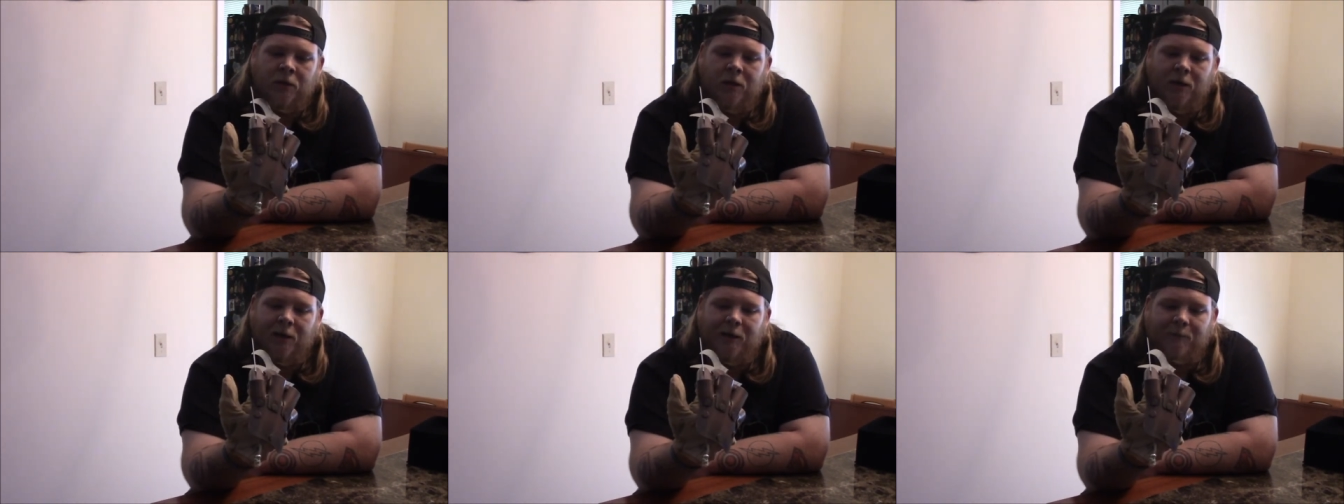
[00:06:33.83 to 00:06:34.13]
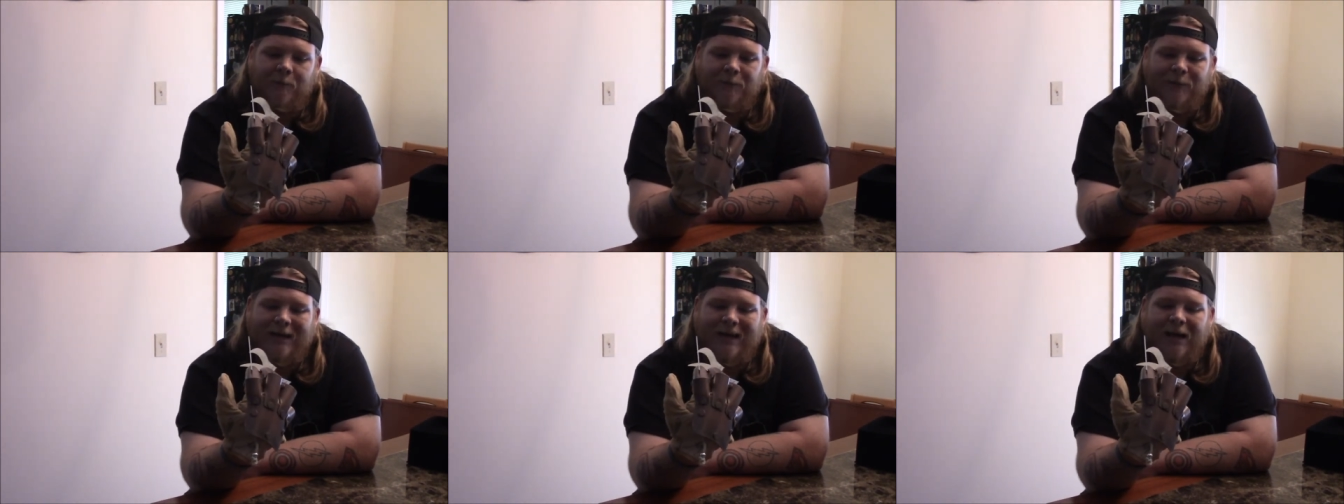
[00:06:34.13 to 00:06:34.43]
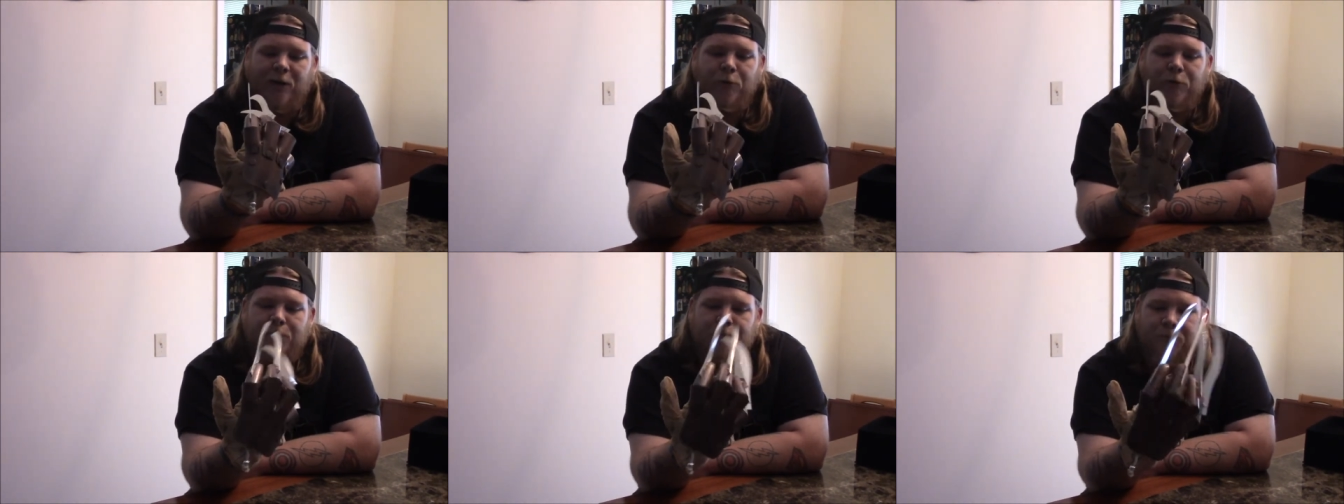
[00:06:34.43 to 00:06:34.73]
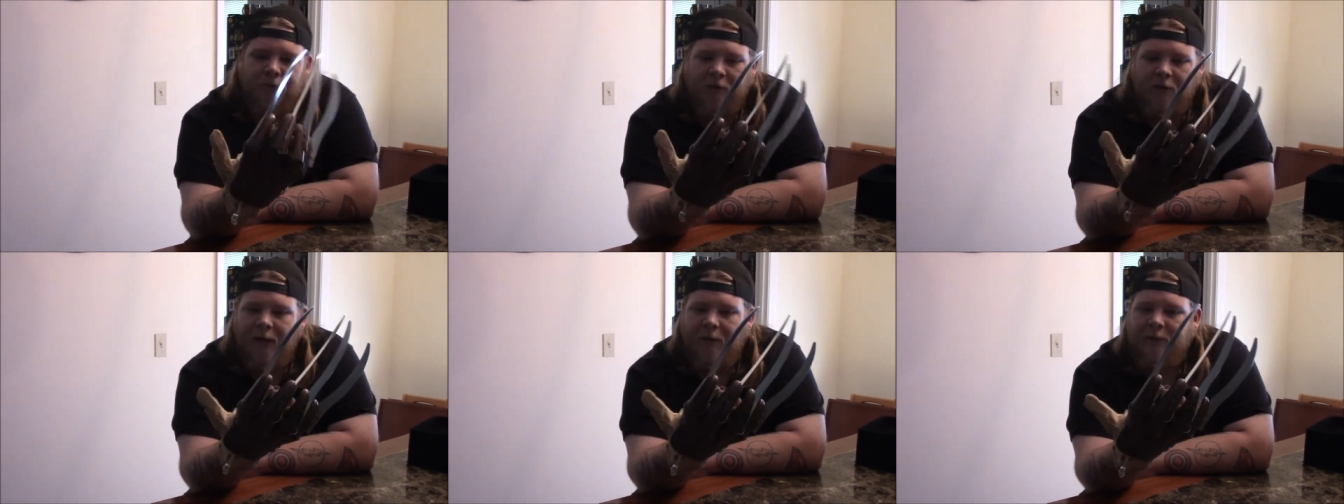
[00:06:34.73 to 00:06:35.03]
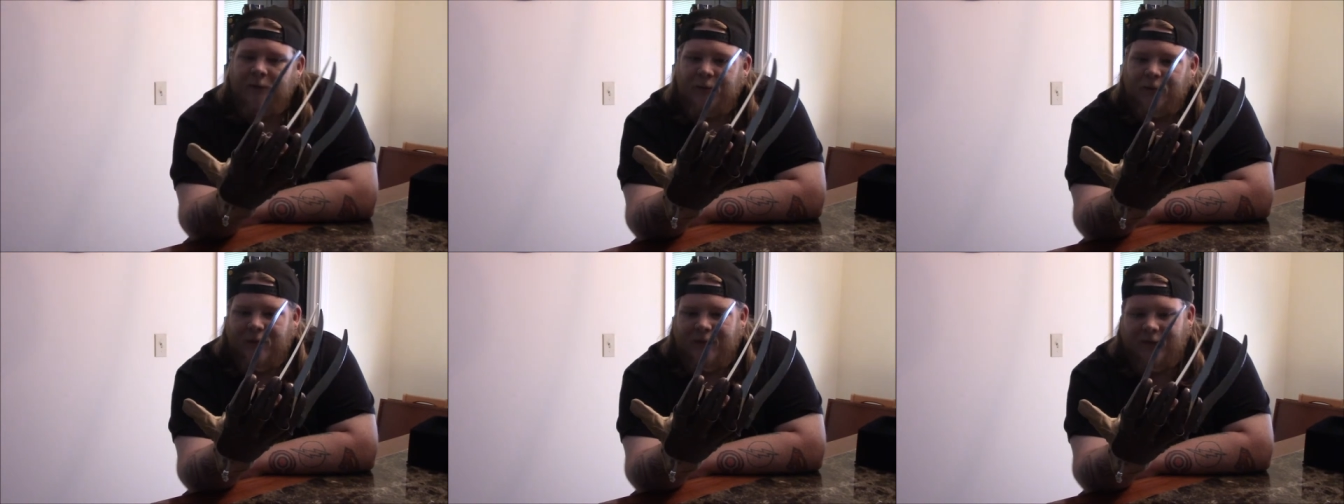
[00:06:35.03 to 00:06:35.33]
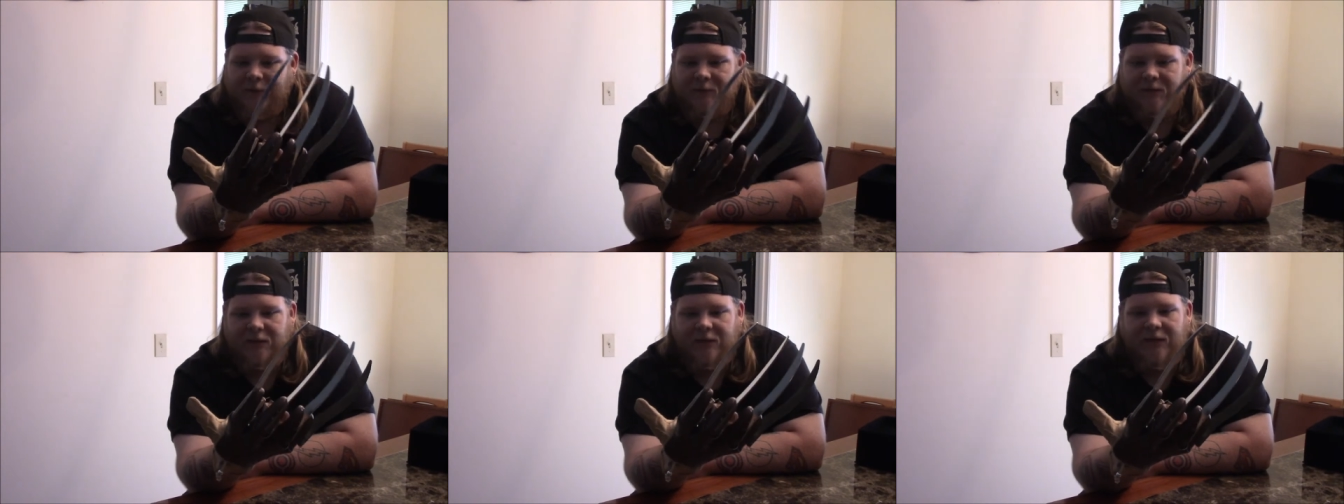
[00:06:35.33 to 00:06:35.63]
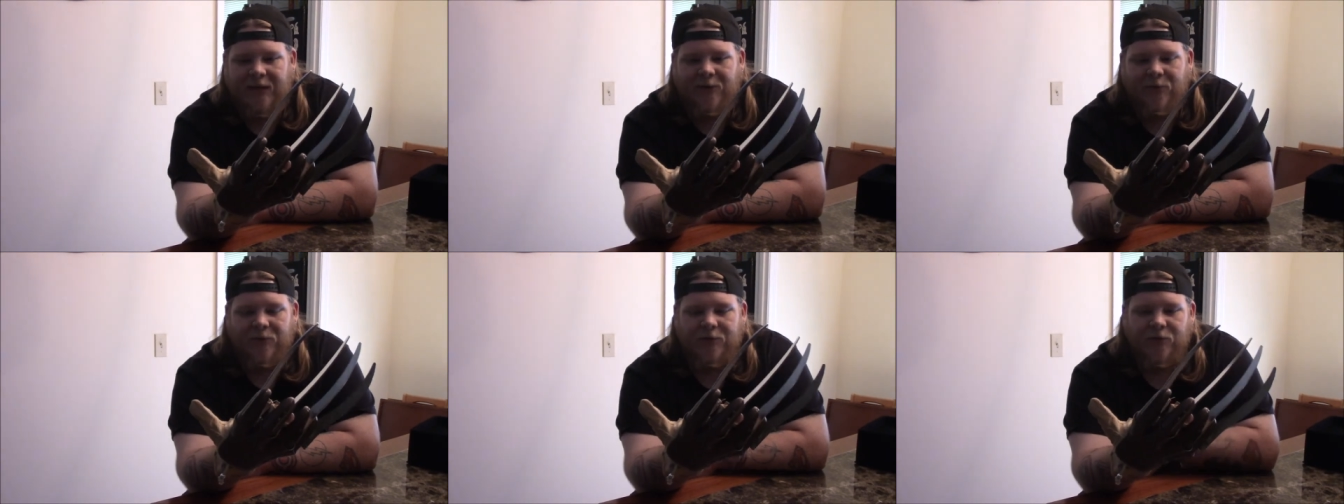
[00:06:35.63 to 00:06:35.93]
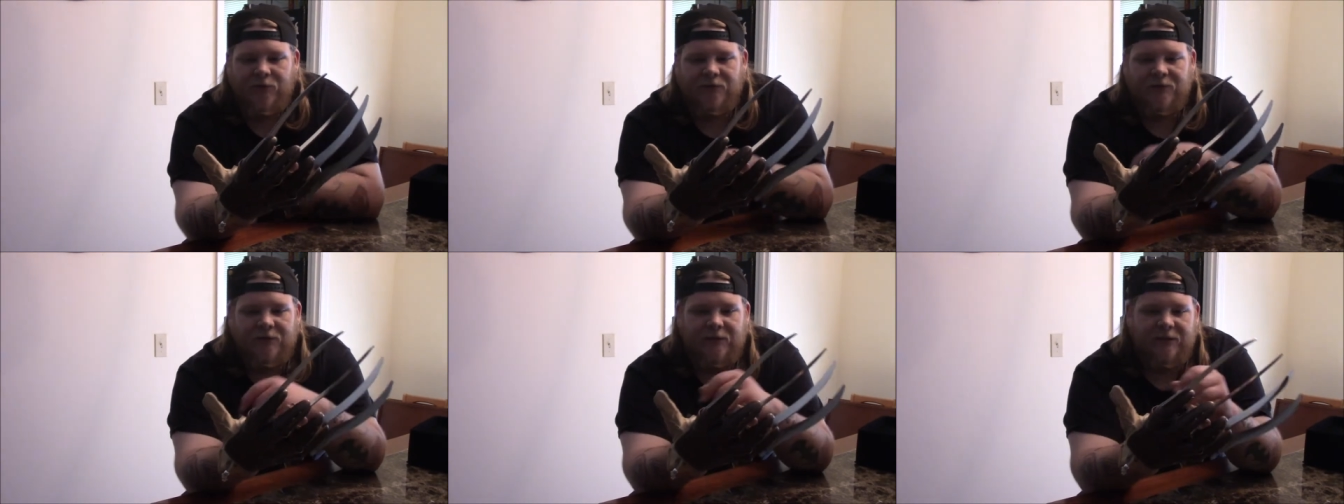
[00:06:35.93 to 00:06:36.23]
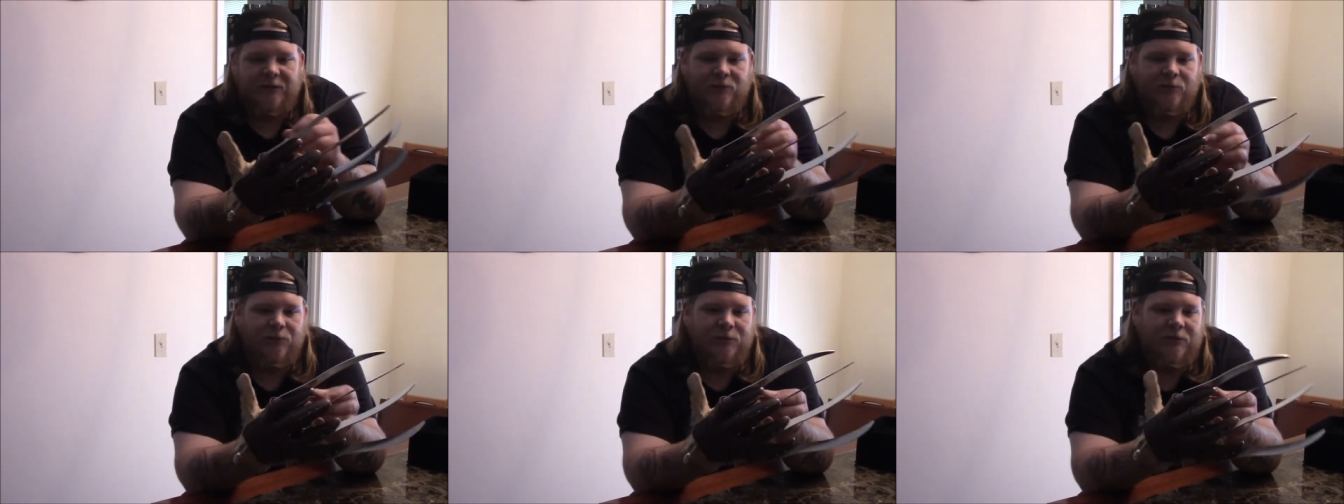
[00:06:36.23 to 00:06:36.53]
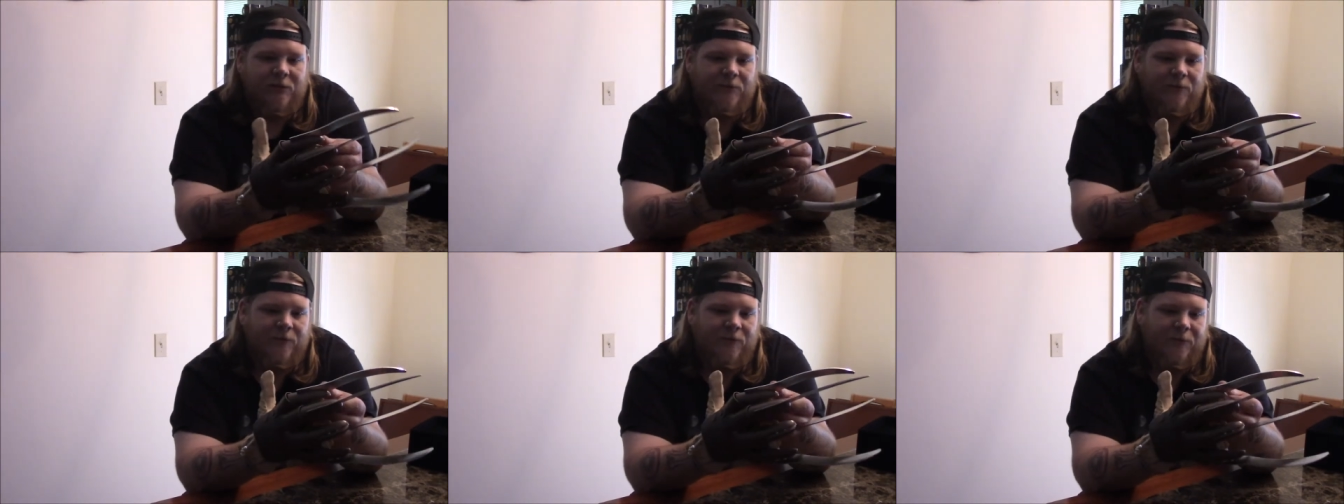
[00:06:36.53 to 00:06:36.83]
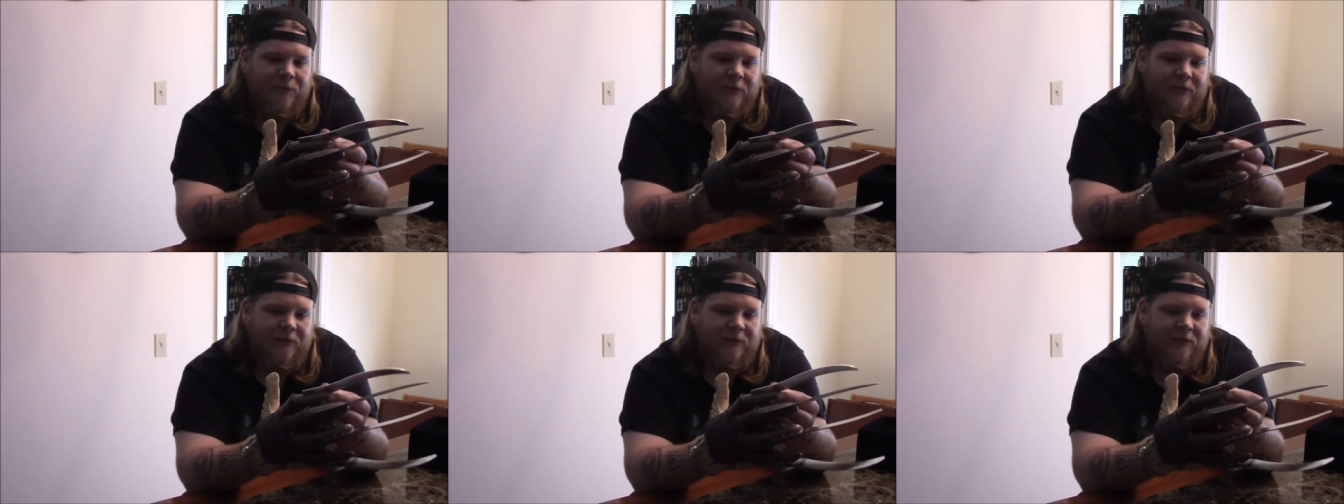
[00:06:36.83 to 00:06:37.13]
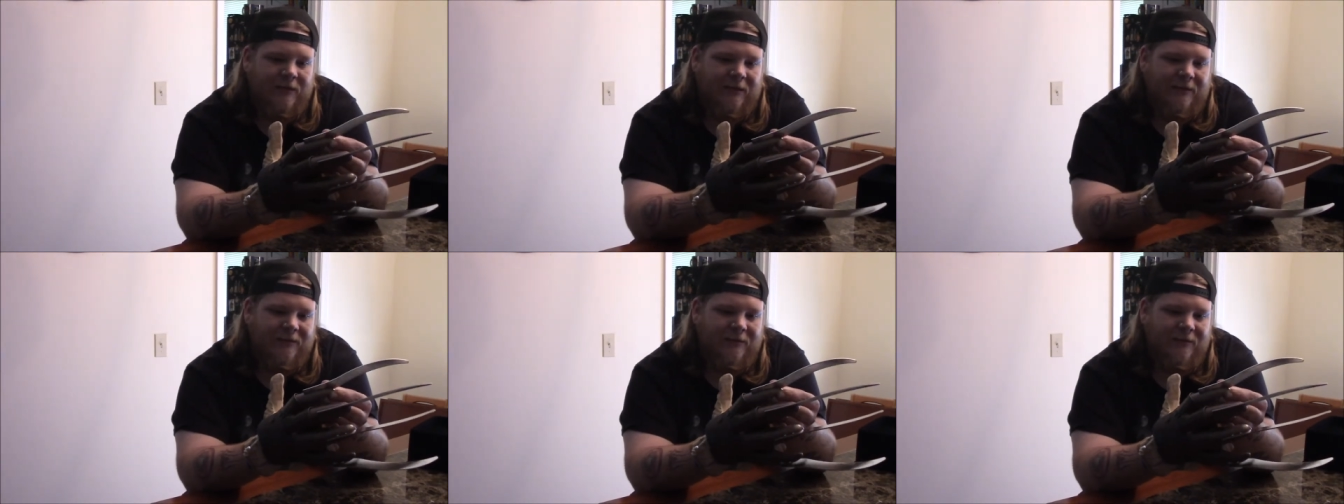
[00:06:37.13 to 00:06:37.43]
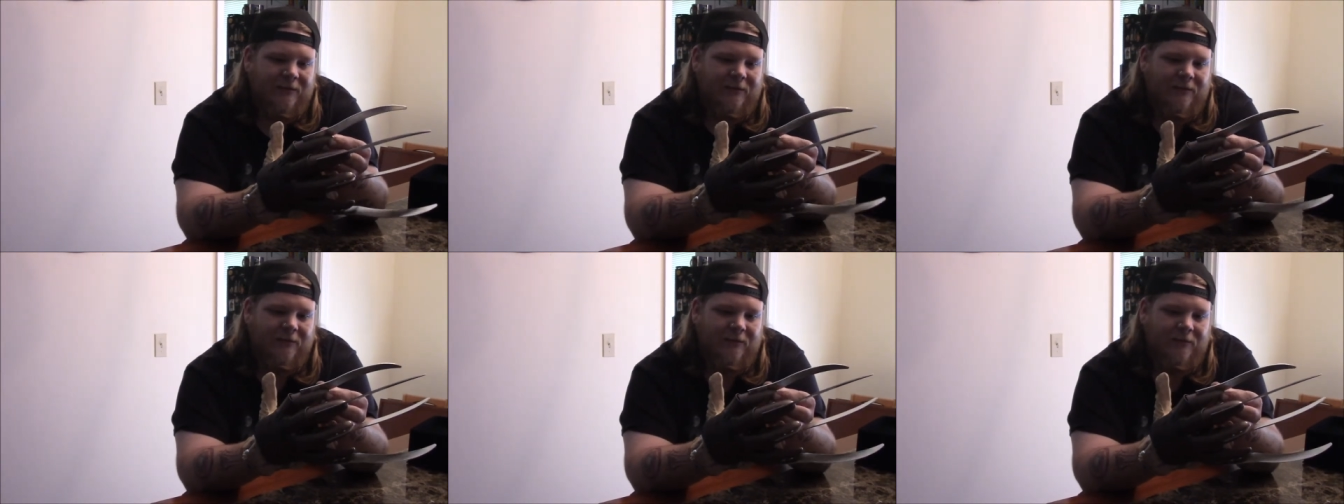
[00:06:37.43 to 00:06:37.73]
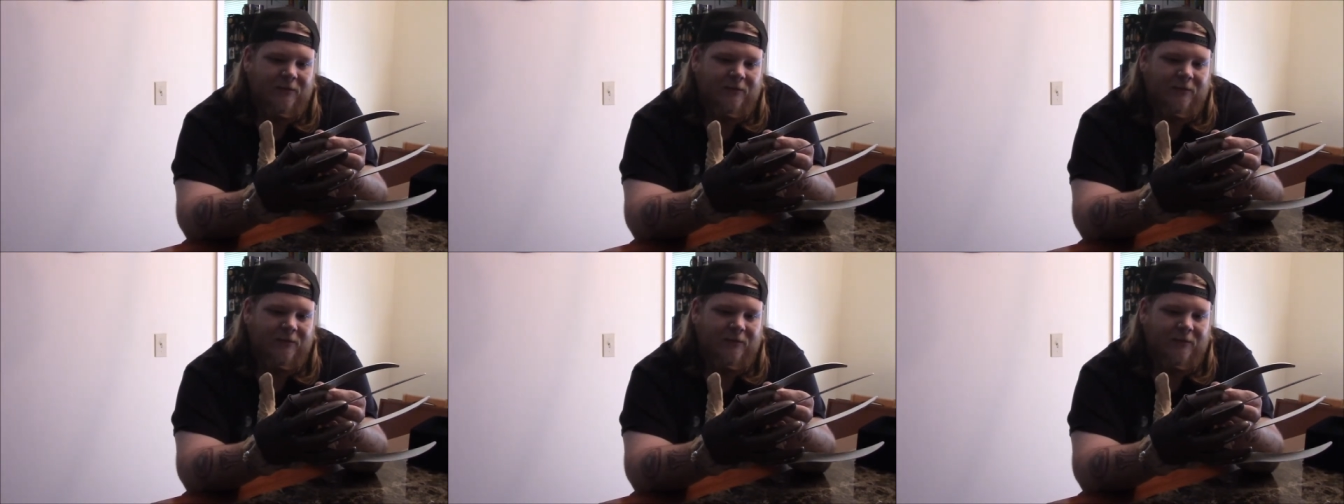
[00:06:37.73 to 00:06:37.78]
Um, but I would probably recommend that one over this one just because, like I said,